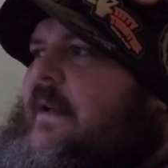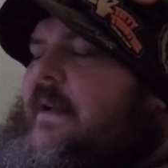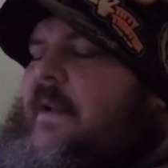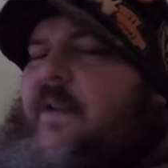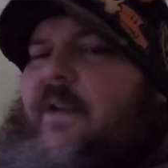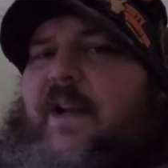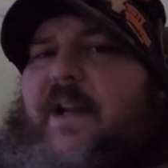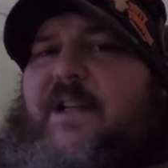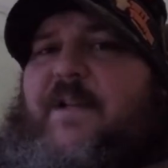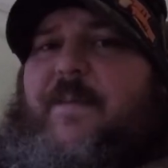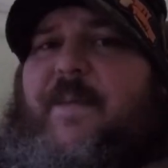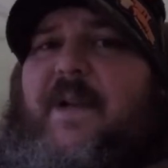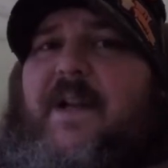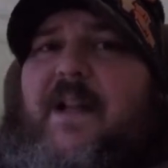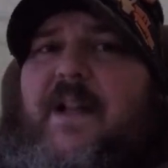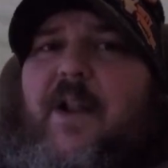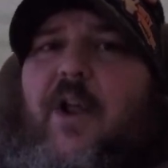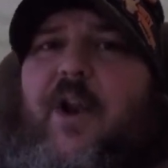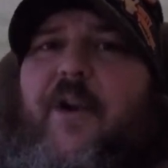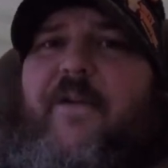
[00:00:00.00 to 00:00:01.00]
There hasn't been
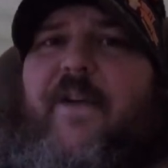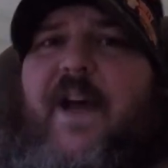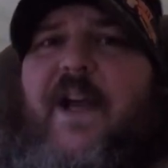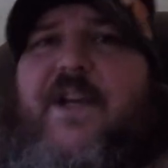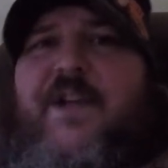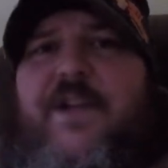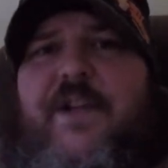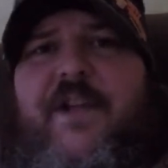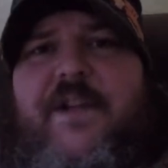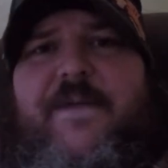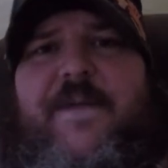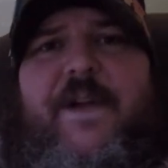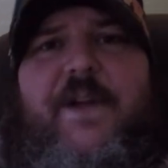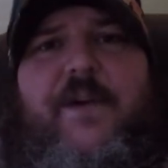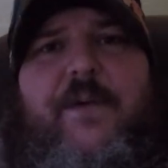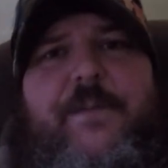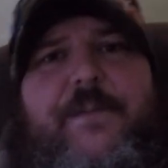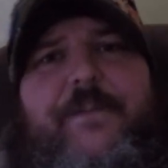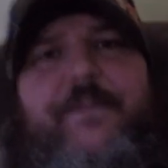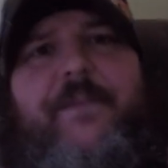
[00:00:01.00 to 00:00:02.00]
a lot of action this
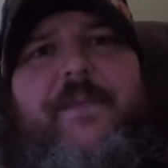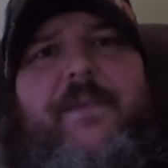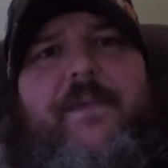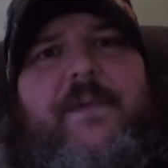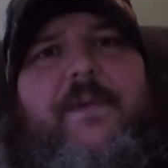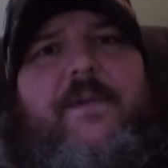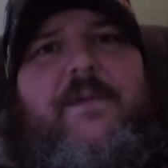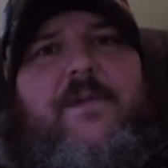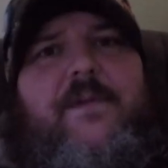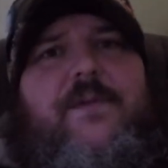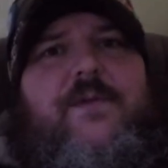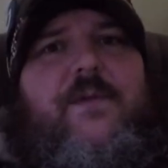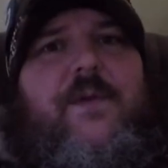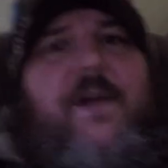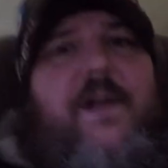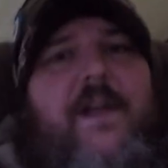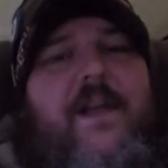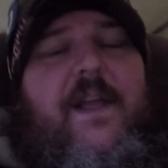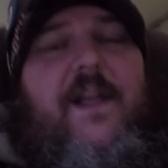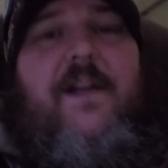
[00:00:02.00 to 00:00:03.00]
video, so
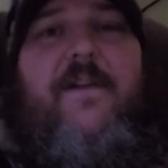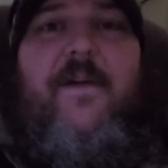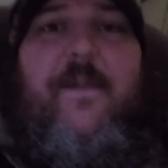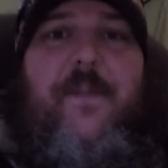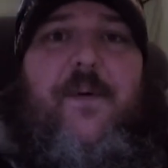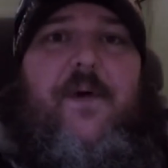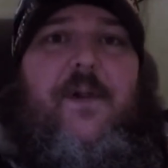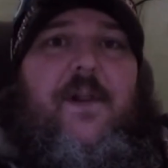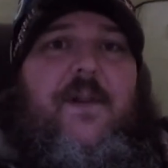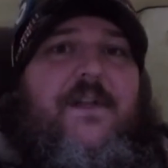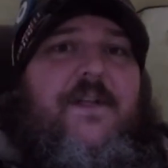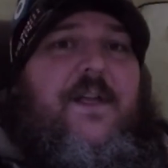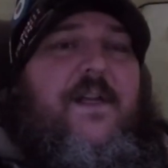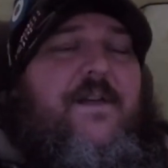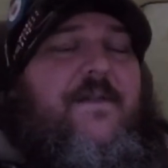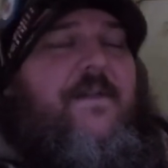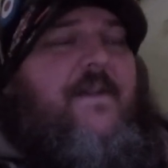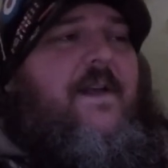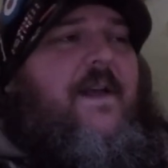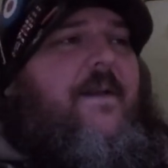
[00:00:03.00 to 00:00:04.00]
I kind of apologise
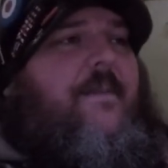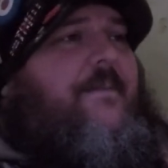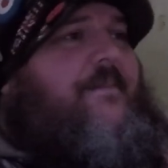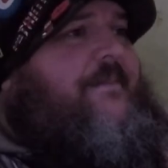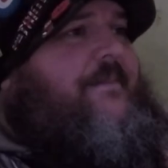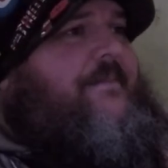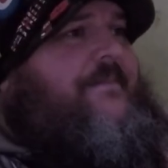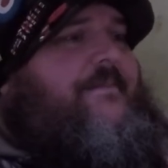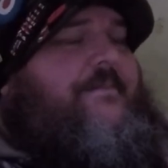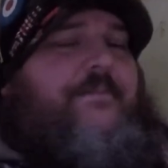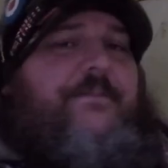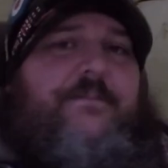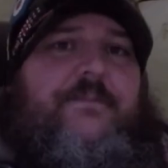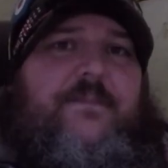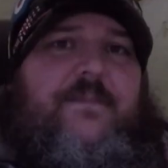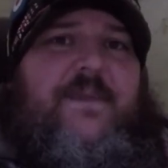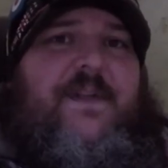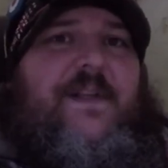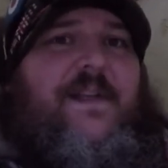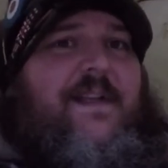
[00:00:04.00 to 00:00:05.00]
for that.
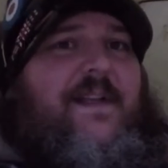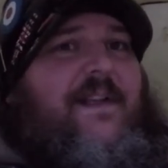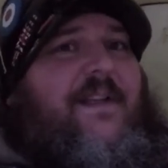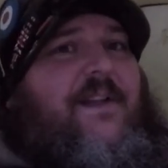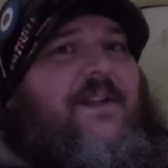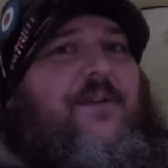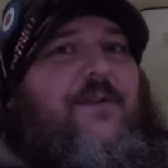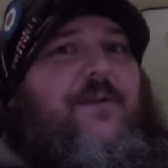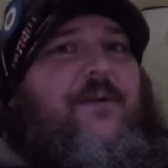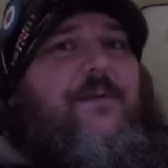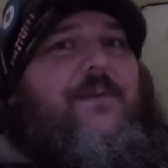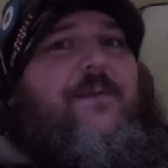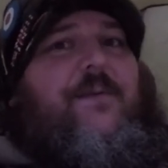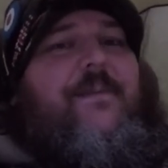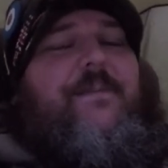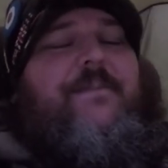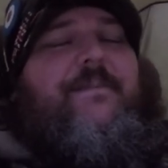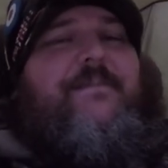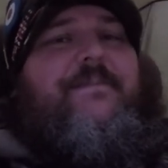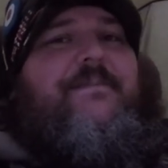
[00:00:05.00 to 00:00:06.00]
You know,
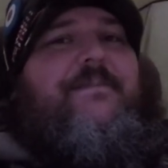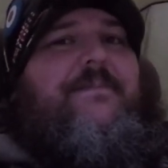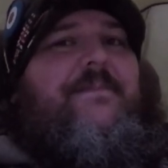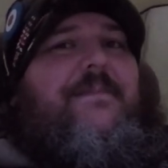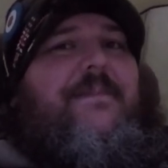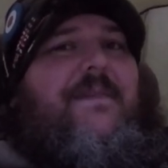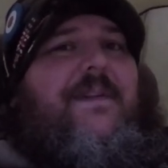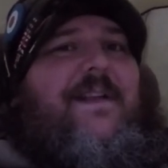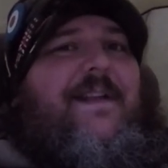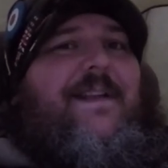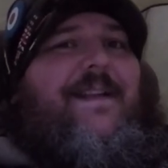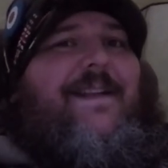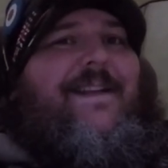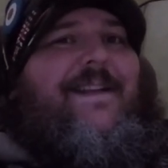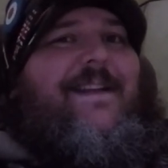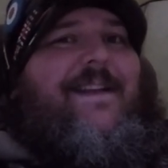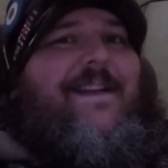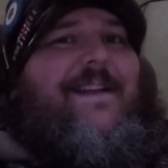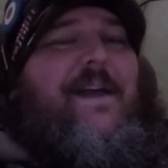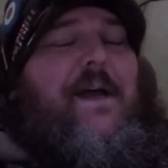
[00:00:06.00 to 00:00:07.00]

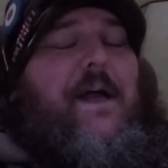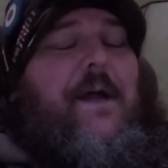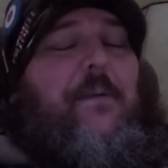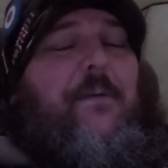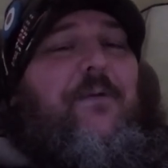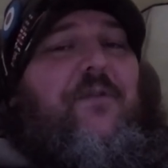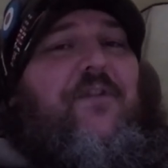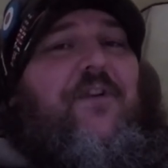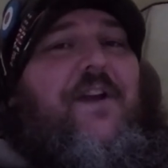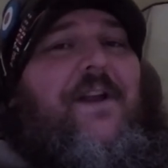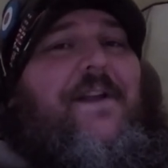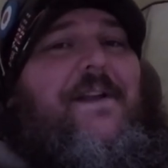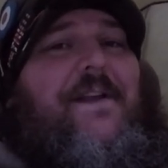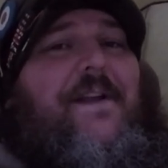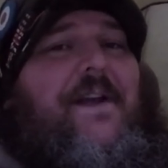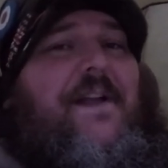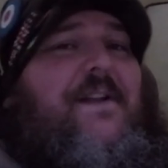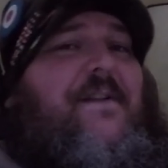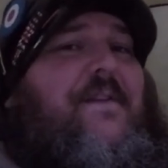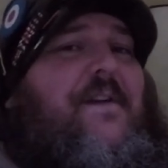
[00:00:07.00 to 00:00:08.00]
I will try and
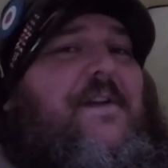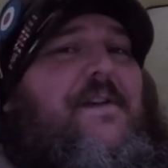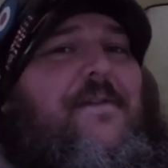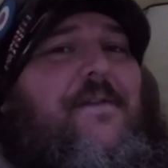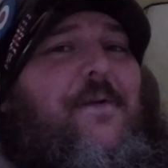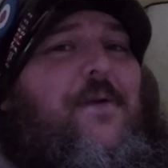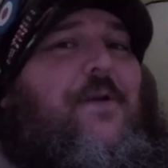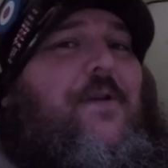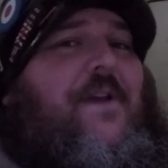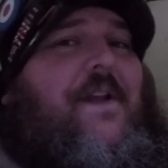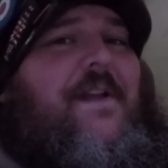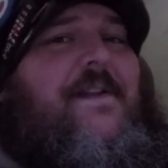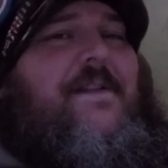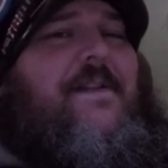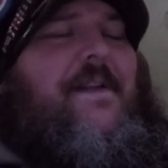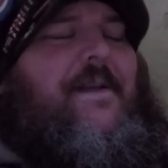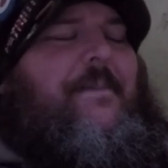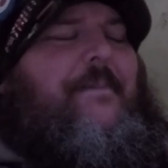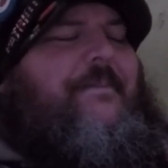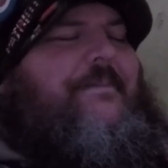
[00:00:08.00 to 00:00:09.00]
catch fish for you next
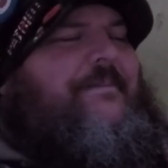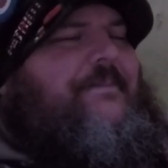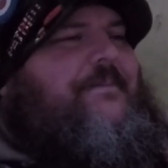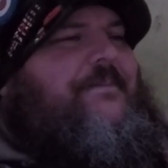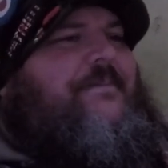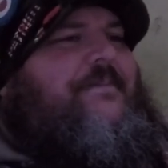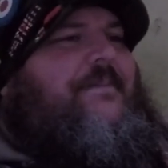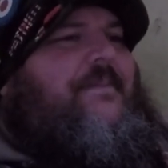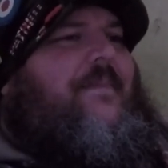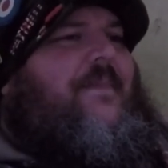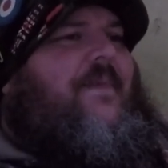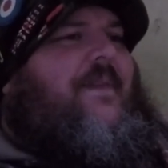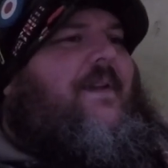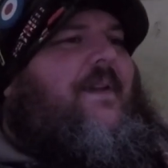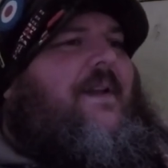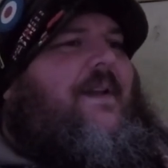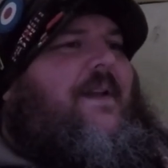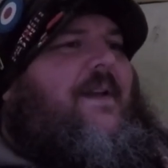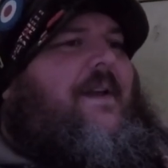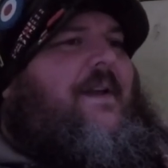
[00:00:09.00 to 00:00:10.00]
time.
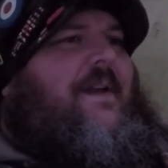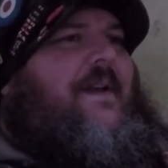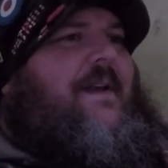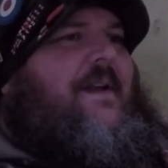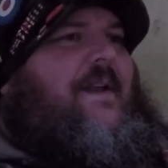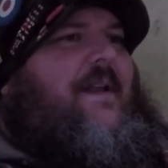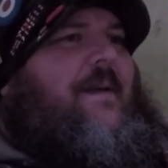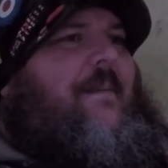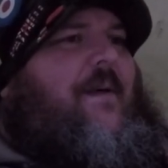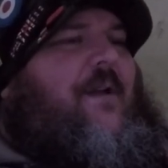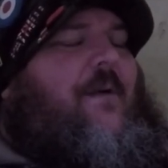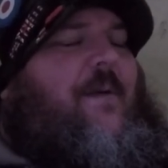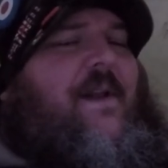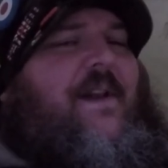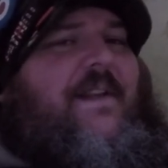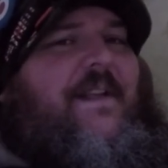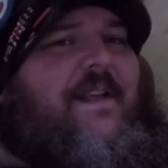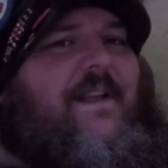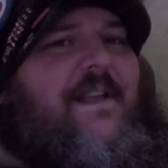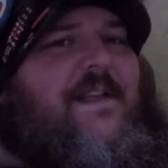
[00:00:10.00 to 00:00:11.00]
But I
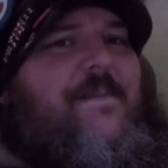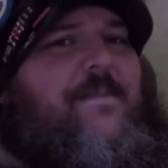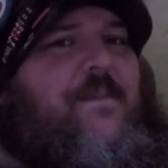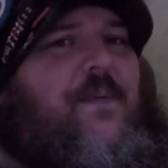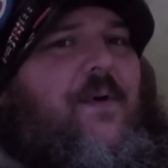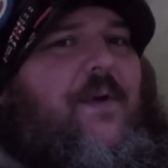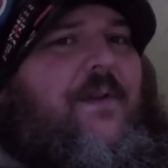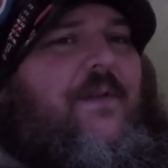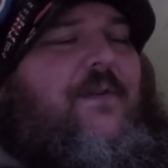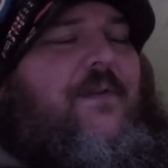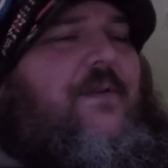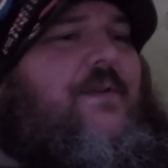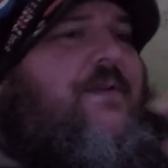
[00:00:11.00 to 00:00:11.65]
want to take this point to